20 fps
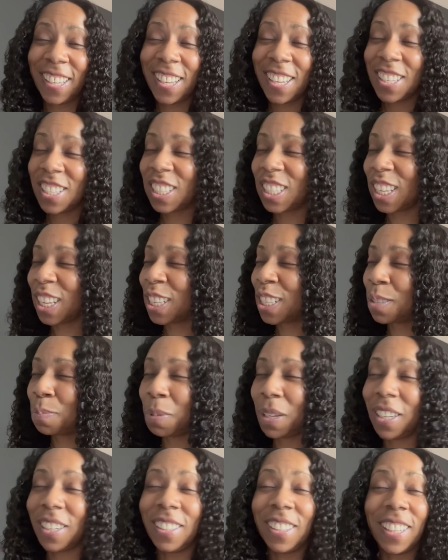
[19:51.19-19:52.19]
sis
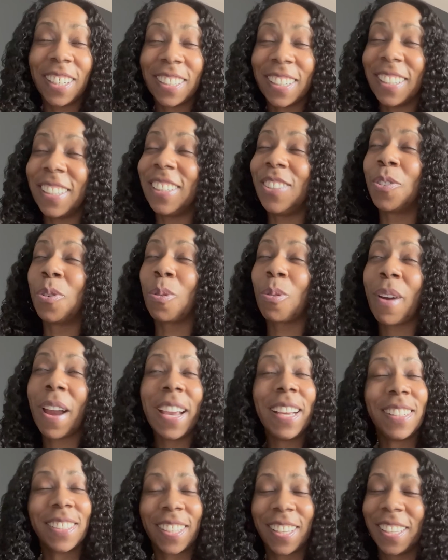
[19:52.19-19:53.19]
be looking
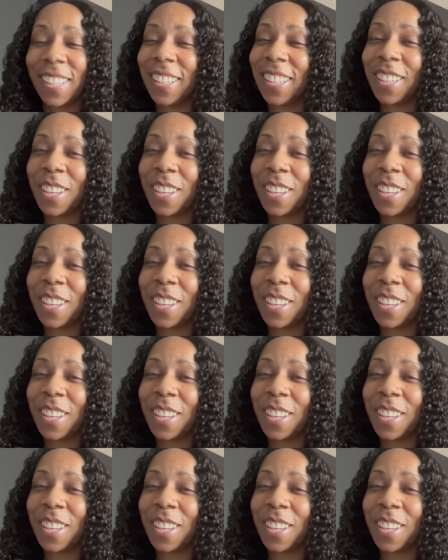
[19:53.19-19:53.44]
great.